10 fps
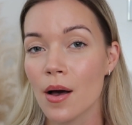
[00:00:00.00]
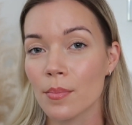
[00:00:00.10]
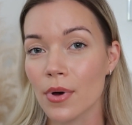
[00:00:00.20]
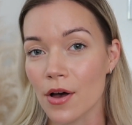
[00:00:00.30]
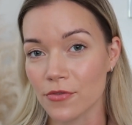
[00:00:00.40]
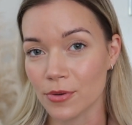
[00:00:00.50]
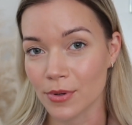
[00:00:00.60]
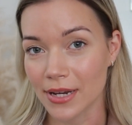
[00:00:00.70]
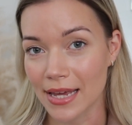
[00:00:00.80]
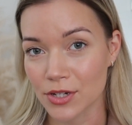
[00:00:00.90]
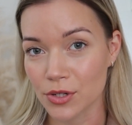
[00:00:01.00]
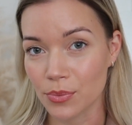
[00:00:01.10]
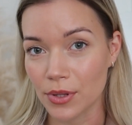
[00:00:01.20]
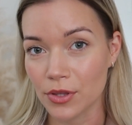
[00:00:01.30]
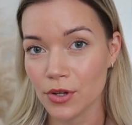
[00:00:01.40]
perfume collection
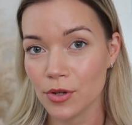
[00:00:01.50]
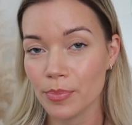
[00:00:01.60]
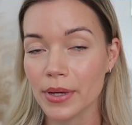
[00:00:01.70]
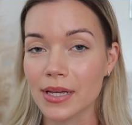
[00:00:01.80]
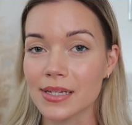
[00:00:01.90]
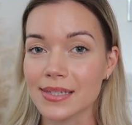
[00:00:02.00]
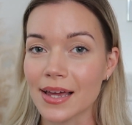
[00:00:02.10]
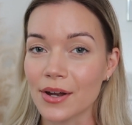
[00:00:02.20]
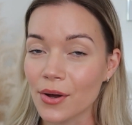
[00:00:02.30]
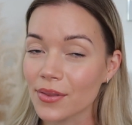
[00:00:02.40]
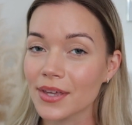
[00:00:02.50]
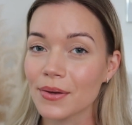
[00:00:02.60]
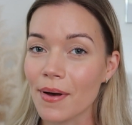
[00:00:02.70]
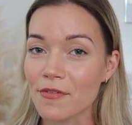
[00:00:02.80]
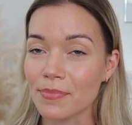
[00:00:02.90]
with you because I know that you
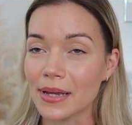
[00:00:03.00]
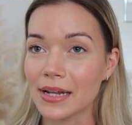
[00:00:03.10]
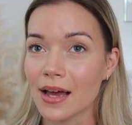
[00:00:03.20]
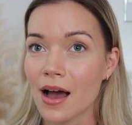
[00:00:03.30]
have been